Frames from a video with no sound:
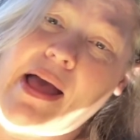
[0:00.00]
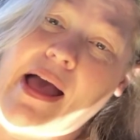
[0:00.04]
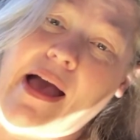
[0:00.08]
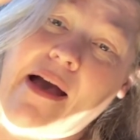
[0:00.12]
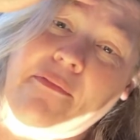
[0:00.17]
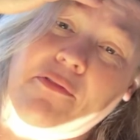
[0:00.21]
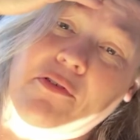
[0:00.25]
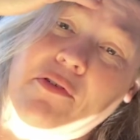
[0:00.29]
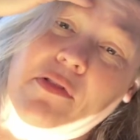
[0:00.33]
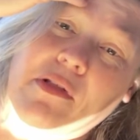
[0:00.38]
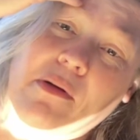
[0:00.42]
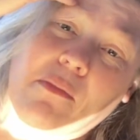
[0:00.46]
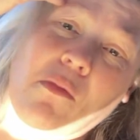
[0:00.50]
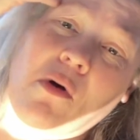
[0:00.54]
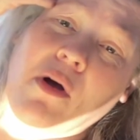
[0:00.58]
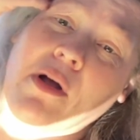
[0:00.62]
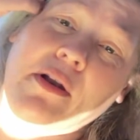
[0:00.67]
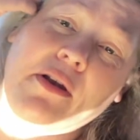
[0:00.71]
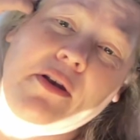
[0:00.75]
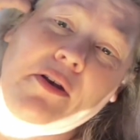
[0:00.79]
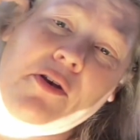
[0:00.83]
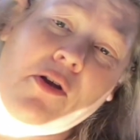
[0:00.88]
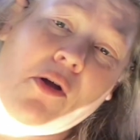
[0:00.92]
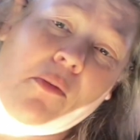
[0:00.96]
after them
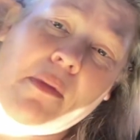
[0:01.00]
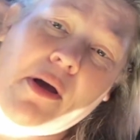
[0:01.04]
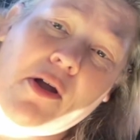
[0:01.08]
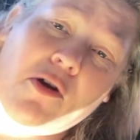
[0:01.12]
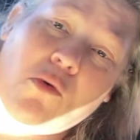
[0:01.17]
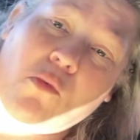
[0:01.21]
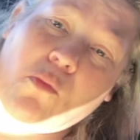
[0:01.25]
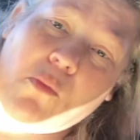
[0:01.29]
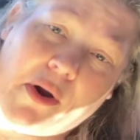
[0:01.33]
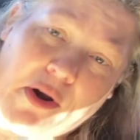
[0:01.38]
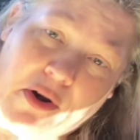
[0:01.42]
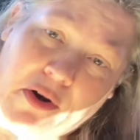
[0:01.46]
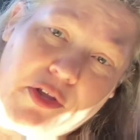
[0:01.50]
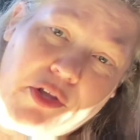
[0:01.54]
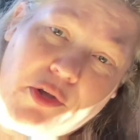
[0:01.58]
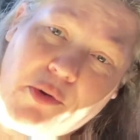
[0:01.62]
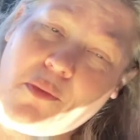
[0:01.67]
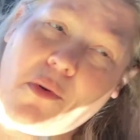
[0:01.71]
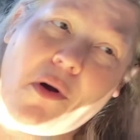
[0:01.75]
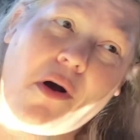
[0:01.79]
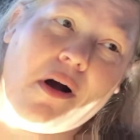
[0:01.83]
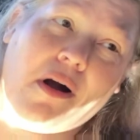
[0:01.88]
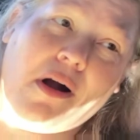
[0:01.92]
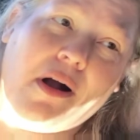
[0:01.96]
no matter where you
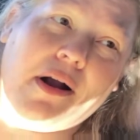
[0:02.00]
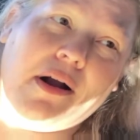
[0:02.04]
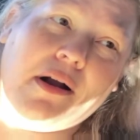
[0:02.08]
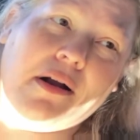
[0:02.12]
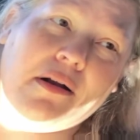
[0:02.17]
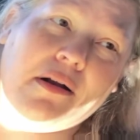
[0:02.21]
are.